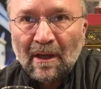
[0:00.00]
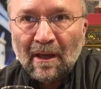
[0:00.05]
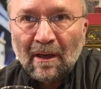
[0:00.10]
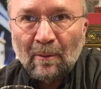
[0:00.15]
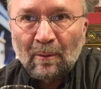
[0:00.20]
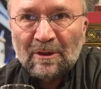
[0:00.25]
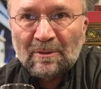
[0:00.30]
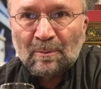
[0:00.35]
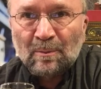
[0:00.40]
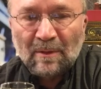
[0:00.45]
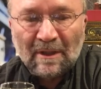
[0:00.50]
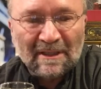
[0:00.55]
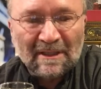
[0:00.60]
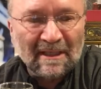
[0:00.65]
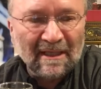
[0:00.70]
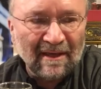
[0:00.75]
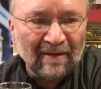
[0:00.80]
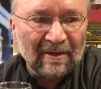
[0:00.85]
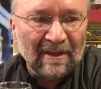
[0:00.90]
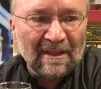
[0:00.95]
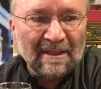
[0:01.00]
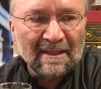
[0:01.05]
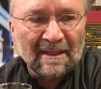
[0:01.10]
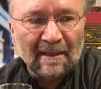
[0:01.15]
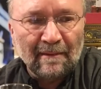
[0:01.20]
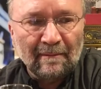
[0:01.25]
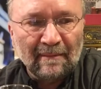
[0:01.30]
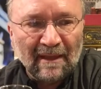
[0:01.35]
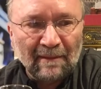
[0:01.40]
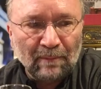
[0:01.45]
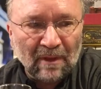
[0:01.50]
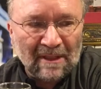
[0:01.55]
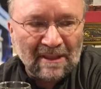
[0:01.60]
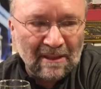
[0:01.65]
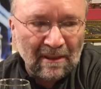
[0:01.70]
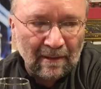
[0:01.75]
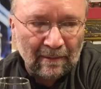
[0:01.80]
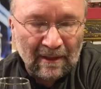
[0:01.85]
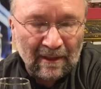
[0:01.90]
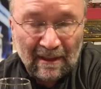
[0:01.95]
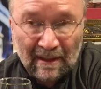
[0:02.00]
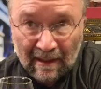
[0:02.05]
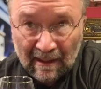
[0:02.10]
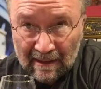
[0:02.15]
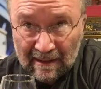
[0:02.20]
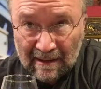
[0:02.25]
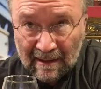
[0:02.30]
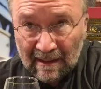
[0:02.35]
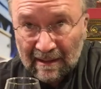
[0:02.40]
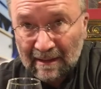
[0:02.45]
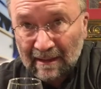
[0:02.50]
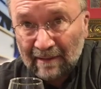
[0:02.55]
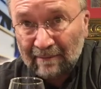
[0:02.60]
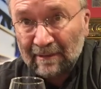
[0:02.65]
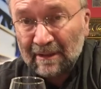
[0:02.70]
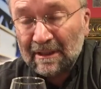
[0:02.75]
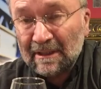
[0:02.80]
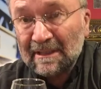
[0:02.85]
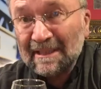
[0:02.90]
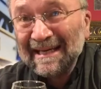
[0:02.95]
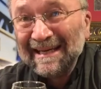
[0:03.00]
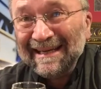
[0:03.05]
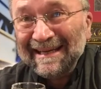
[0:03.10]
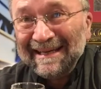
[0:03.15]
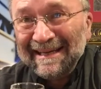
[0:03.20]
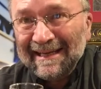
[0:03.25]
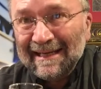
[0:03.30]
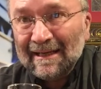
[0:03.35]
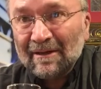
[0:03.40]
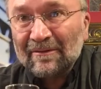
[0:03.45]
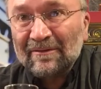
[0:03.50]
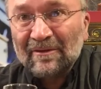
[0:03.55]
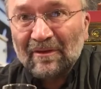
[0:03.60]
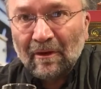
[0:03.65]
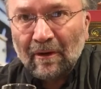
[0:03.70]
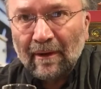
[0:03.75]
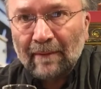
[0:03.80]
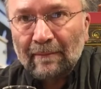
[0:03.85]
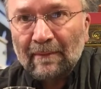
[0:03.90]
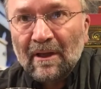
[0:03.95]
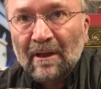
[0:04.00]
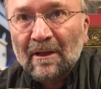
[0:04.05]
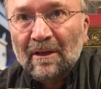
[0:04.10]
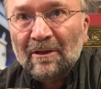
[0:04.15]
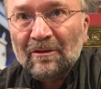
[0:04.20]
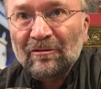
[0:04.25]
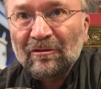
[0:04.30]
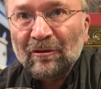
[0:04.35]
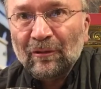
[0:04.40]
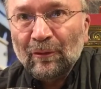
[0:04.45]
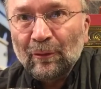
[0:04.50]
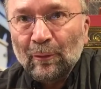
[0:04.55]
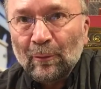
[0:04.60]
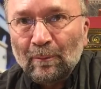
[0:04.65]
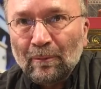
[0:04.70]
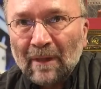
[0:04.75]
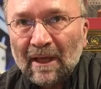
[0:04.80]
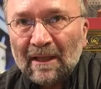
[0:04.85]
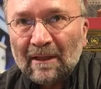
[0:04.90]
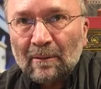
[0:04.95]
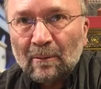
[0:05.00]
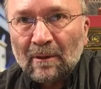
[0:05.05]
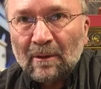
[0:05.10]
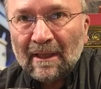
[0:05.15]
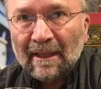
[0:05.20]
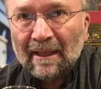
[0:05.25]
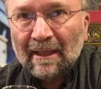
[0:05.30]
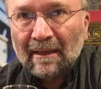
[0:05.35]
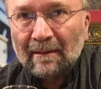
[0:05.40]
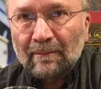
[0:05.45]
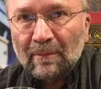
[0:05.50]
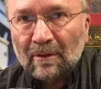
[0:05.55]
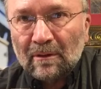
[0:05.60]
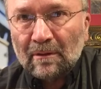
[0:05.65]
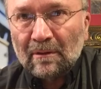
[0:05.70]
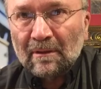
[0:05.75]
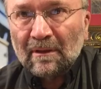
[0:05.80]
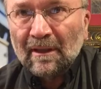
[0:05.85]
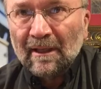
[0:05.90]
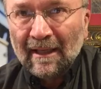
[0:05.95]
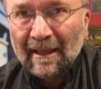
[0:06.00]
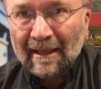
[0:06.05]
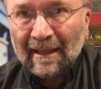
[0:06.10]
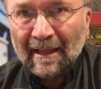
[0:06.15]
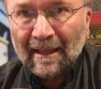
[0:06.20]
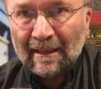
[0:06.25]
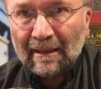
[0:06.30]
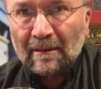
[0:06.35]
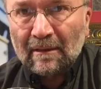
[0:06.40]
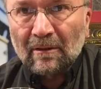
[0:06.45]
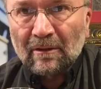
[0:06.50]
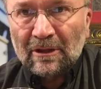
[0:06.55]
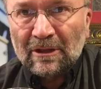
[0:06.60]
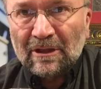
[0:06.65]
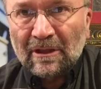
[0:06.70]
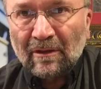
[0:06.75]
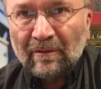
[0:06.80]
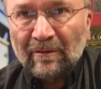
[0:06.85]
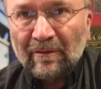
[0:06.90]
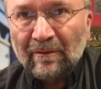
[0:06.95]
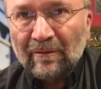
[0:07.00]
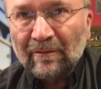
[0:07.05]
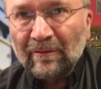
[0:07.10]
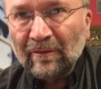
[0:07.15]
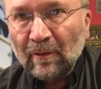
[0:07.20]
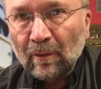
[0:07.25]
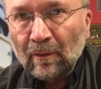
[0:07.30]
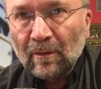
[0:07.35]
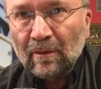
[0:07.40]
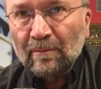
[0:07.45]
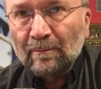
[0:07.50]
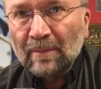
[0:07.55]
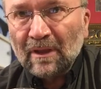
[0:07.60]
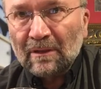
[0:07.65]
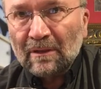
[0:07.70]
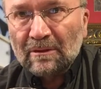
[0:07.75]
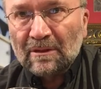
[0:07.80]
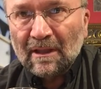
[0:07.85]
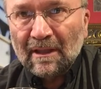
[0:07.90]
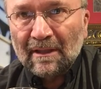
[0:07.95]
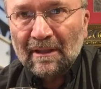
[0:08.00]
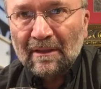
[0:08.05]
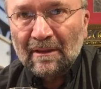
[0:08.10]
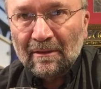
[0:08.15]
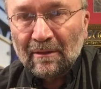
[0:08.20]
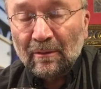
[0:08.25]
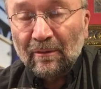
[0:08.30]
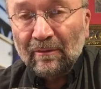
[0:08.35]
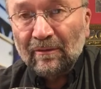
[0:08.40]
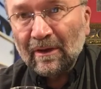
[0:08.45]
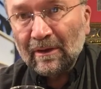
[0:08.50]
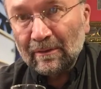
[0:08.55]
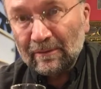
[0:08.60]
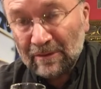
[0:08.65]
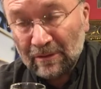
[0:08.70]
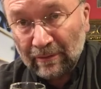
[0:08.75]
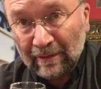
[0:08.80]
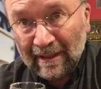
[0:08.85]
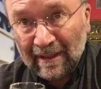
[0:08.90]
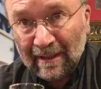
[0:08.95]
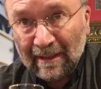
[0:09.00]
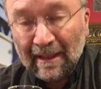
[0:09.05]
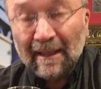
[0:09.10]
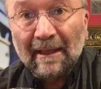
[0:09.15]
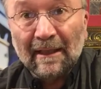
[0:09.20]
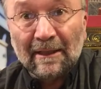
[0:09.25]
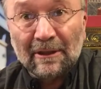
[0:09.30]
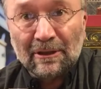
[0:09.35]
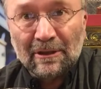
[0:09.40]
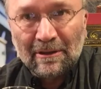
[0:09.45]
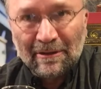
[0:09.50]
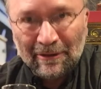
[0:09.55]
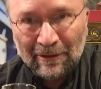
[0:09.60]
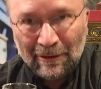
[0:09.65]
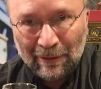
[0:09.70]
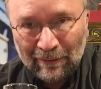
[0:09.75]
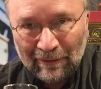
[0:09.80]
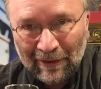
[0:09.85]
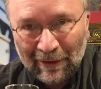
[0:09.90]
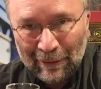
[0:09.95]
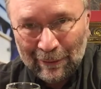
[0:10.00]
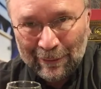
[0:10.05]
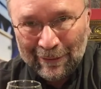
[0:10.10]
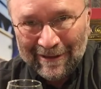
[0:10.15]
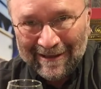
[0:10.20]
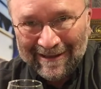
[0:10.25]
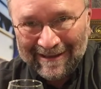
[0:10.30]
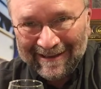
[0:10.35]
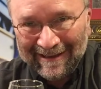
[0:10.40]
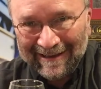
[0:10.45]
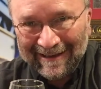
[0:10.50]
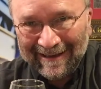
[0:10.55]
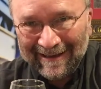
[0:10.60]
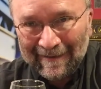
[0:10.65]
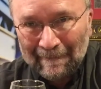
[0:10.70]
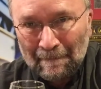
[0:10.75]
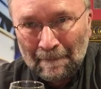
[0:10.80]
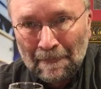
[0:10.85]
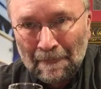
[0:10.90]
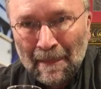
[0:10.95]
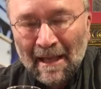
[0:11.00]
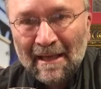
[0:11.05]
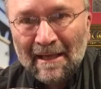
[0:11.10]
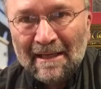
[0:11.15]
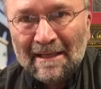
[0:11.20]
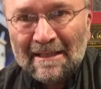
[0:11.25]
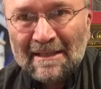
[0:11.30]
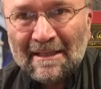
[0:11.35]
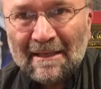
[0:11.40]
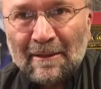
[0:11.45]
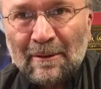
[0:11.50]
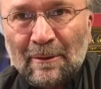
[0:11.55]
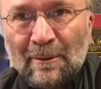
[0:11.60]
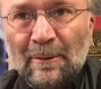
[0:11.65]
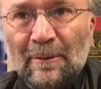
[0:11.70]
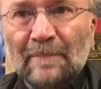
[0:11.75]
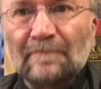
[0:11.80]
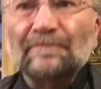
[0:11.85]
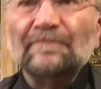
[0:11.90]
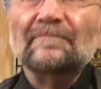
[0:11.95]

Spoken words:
which has given the team led by Simon Day at 16 Ridges enough time to make the wine, get it bottled, get it on the shelf for Beaujolais Nouveau, sorry, English Nouveau Day. So,